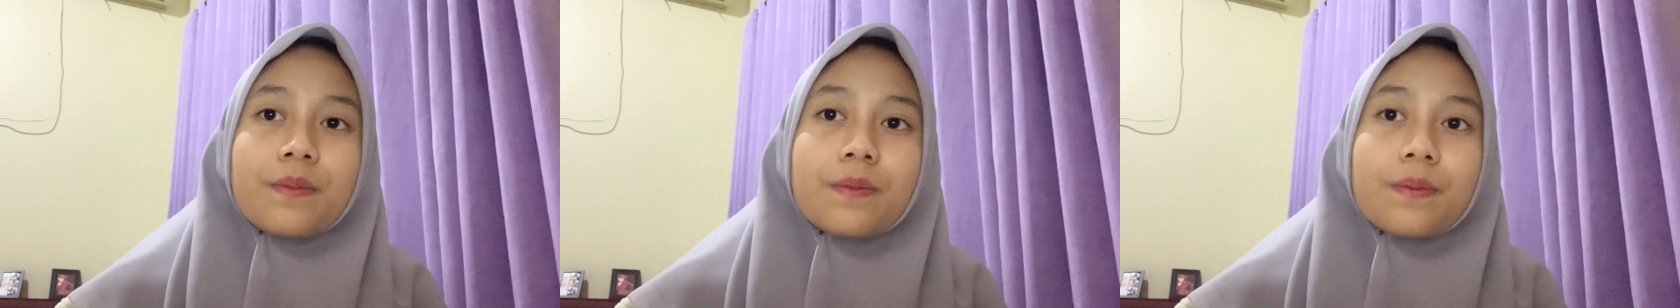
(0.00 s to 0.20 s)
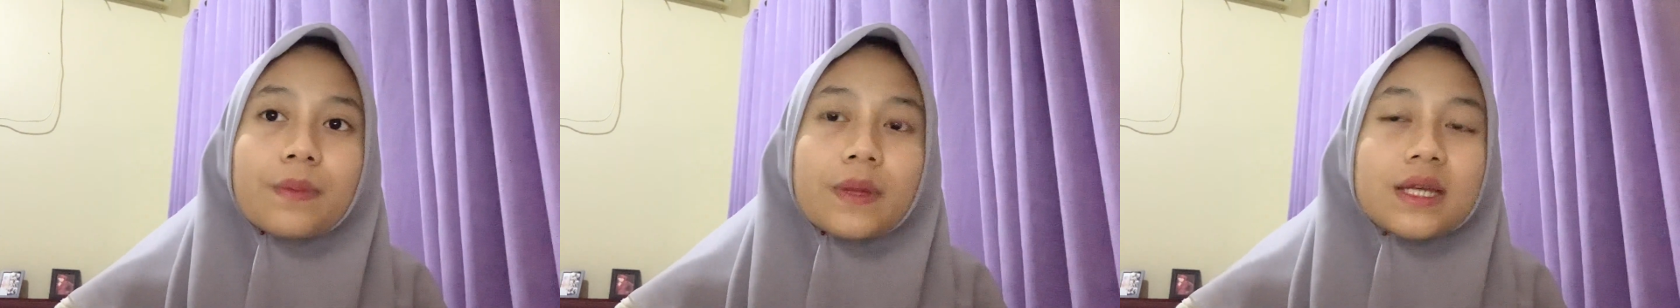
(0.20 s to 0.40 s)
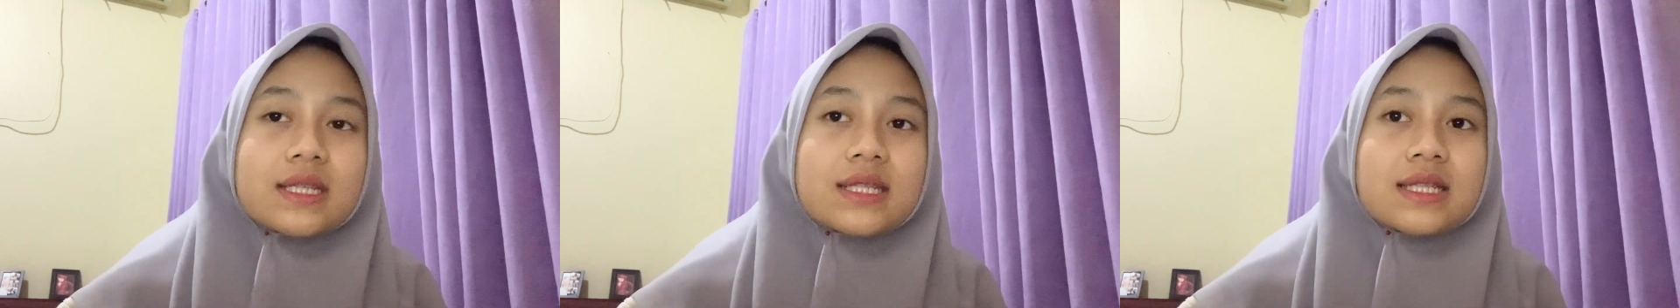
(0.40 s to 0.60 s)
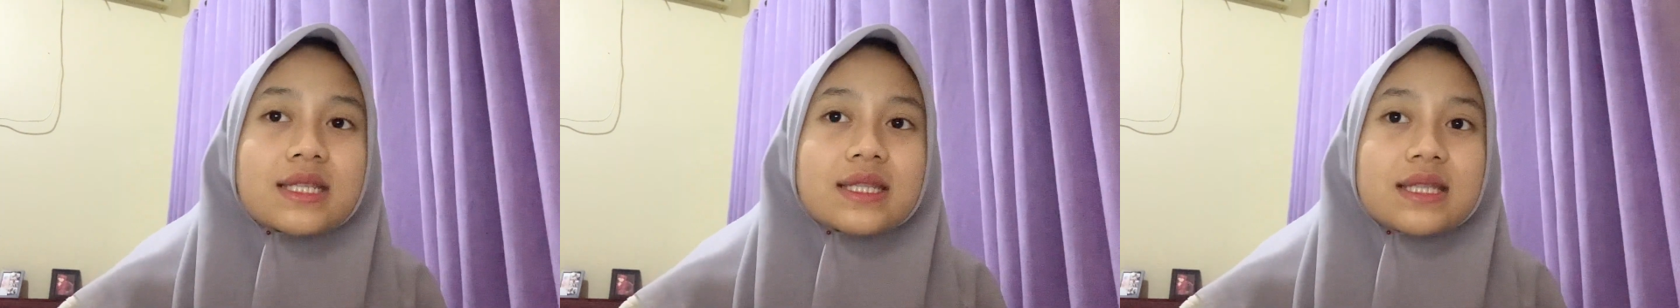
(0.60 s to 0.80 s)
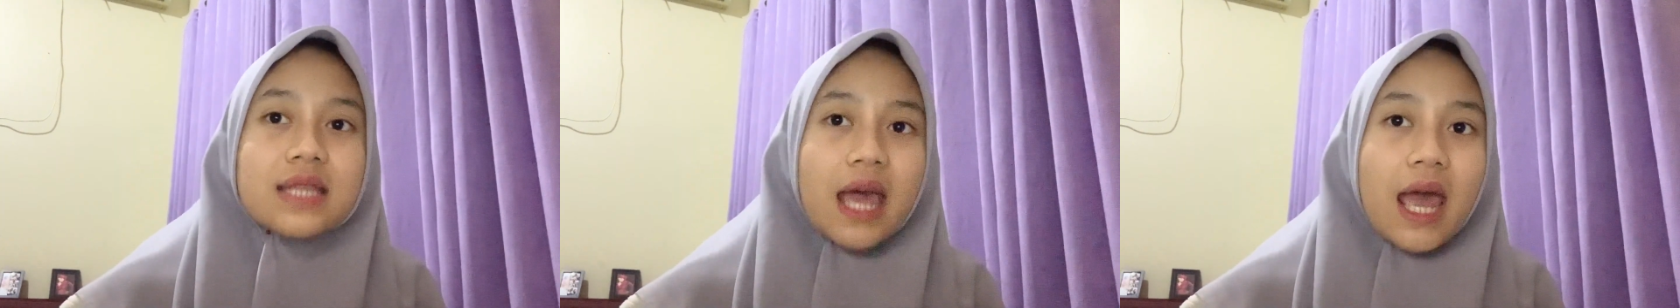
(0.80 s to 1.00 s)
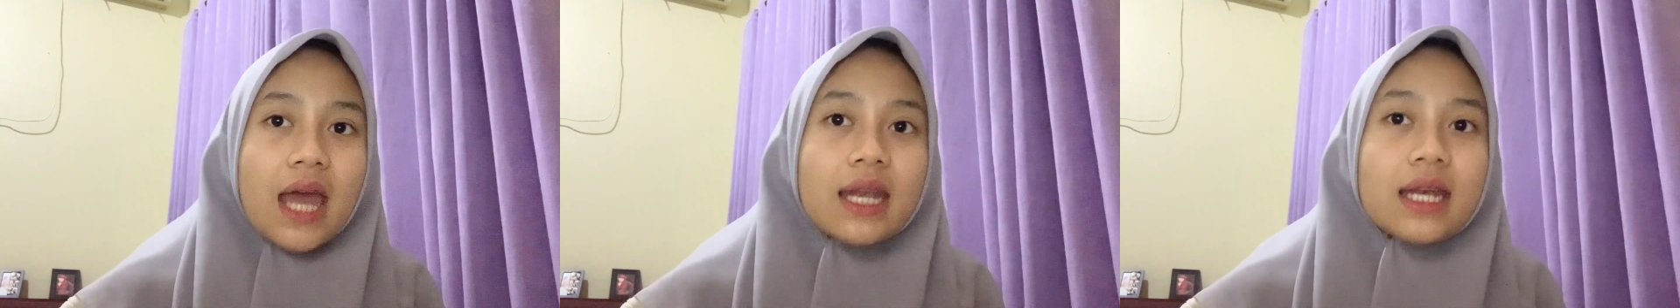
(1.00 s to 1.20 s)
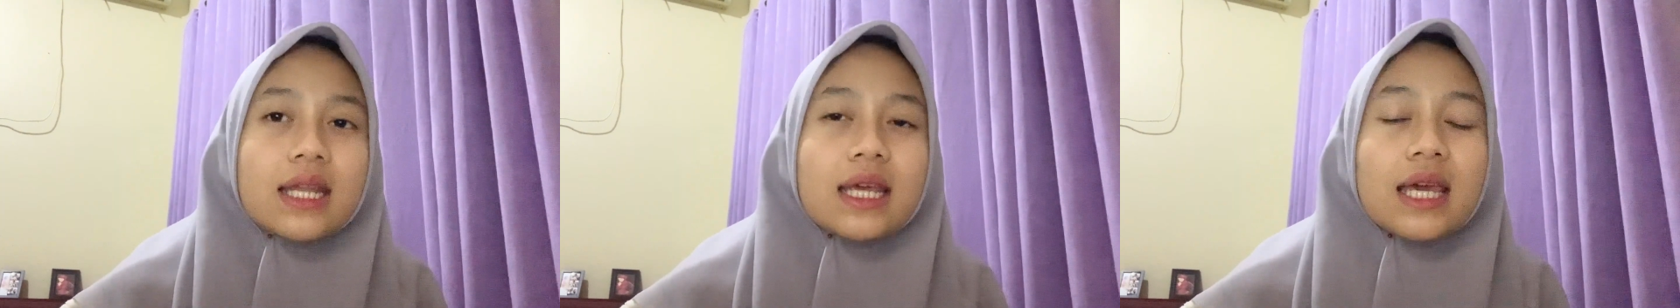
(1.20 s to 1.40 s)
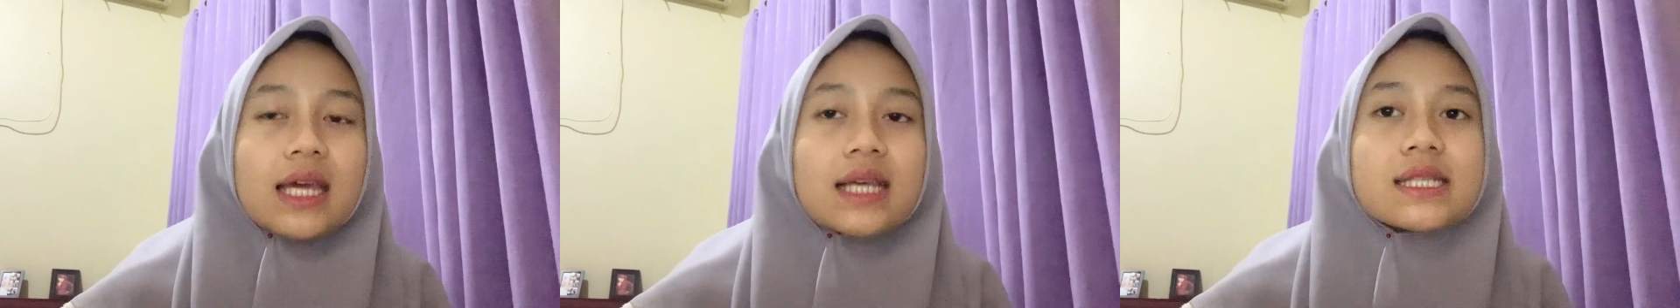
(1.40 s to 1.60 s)
plus 10
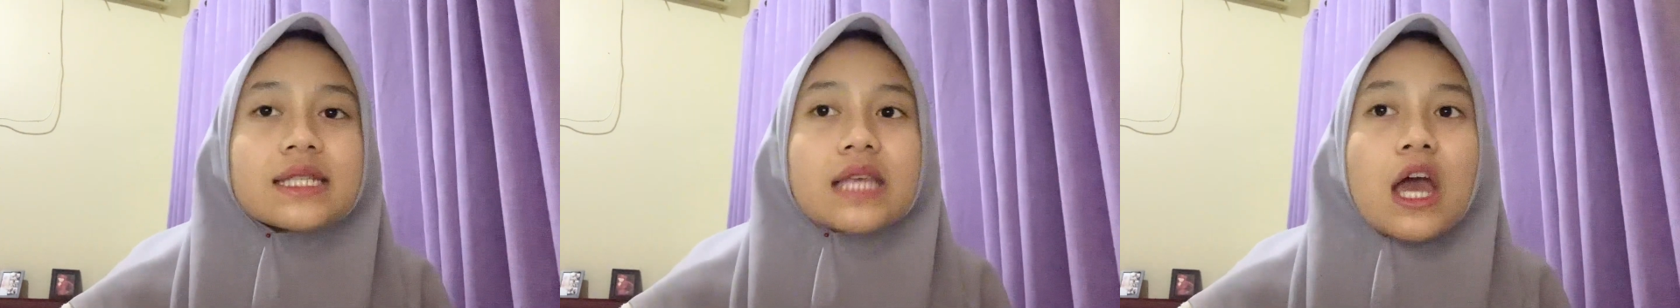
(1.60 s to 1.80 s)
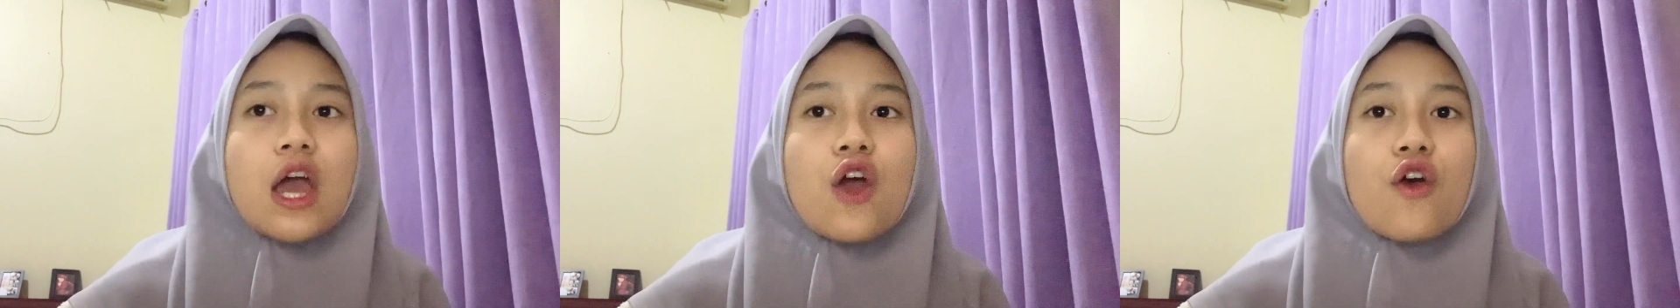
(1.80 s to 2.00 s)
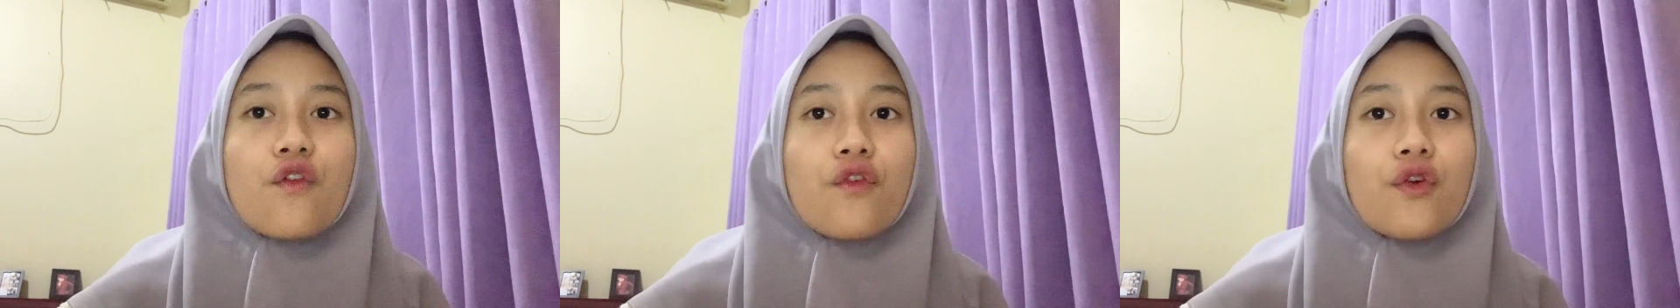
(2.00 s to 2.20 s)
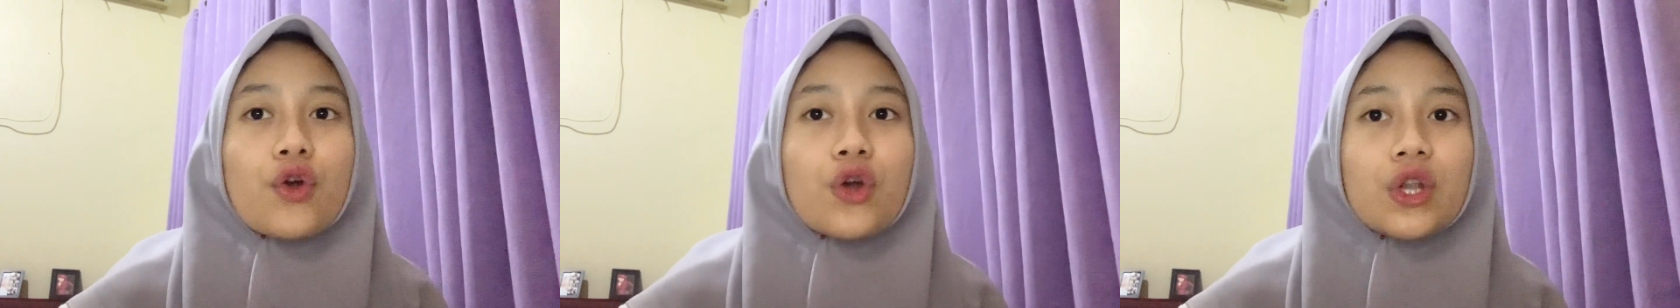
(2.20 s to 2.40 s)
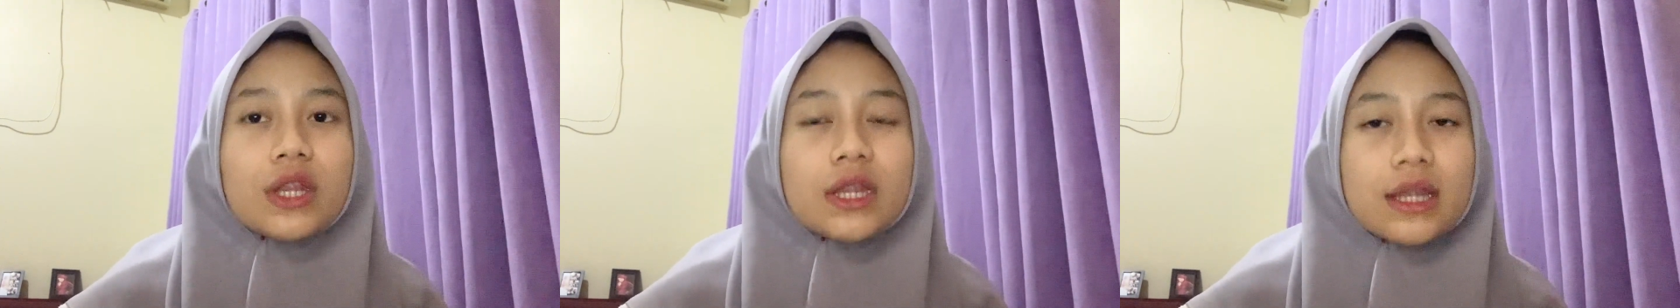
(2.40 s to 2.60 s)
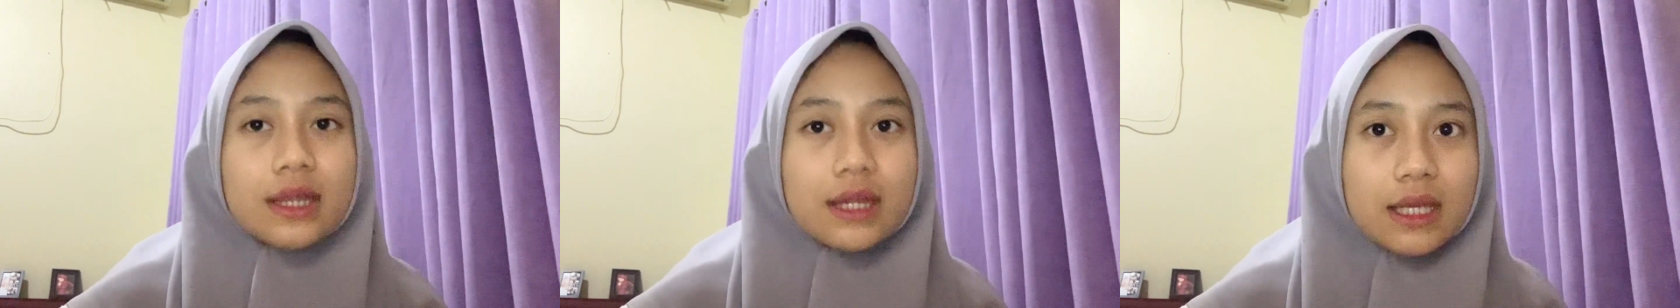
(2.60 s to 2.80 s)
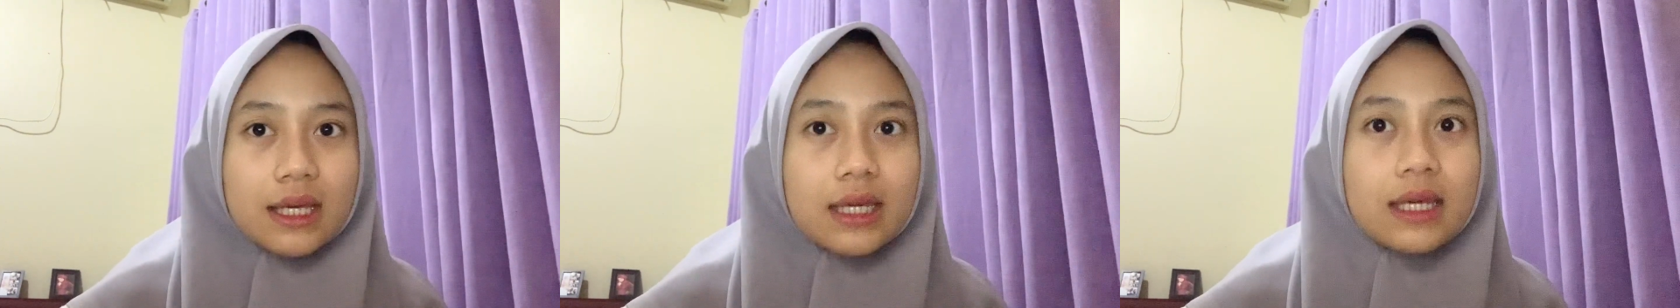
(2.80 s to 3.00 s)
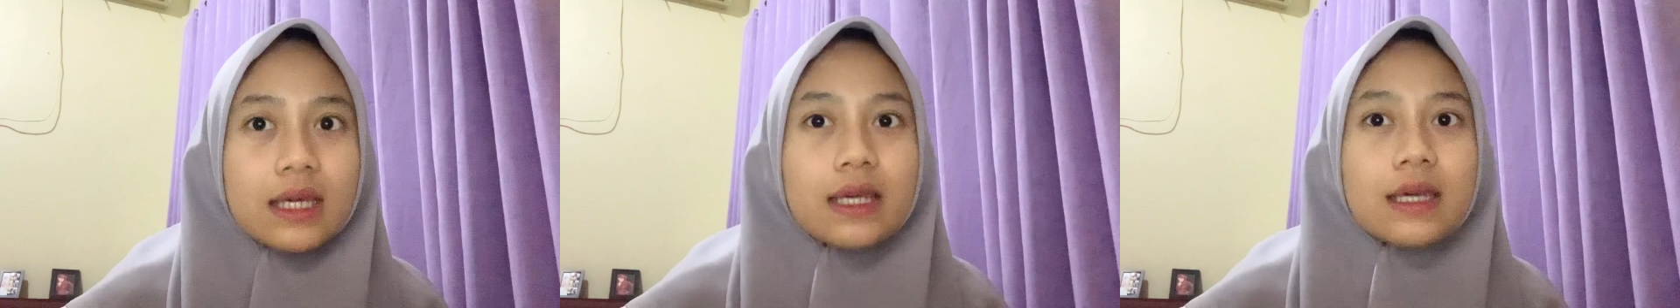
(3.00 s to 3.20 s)
is
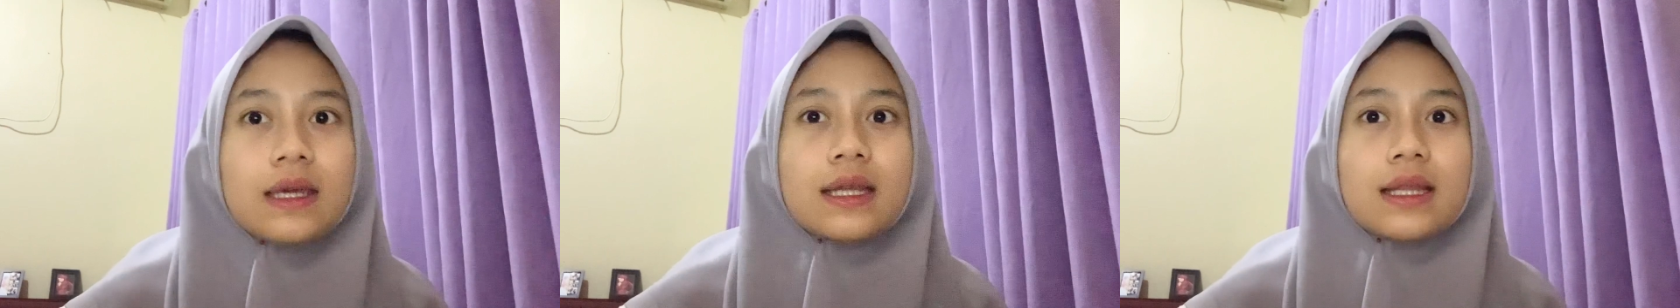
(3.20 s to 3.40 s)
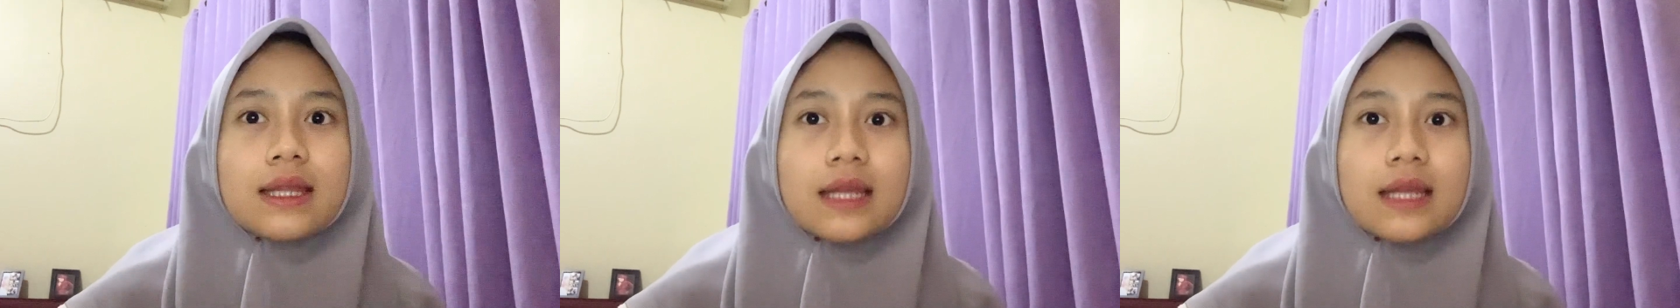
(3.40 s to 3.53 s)
4T